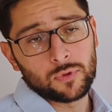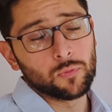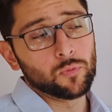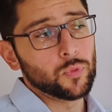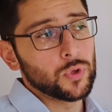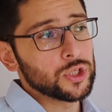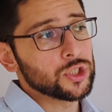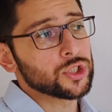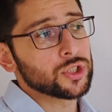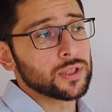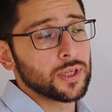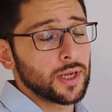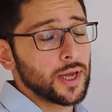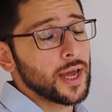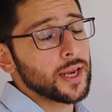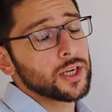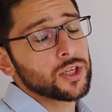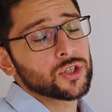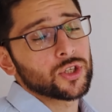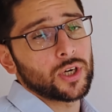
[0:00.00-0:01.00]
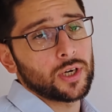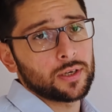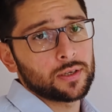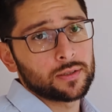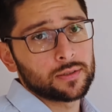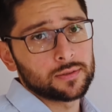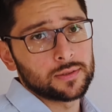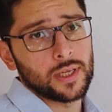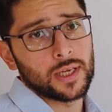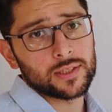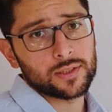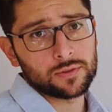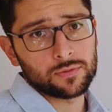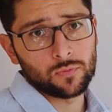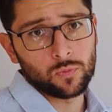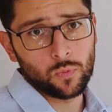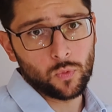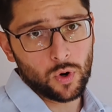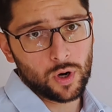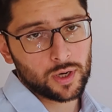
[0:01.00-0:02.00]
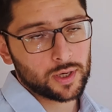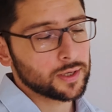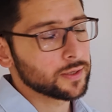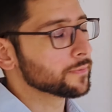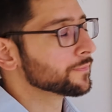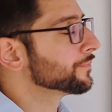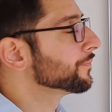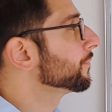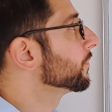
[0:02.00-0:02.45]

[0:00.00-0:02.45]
in which the NHR doesn't work.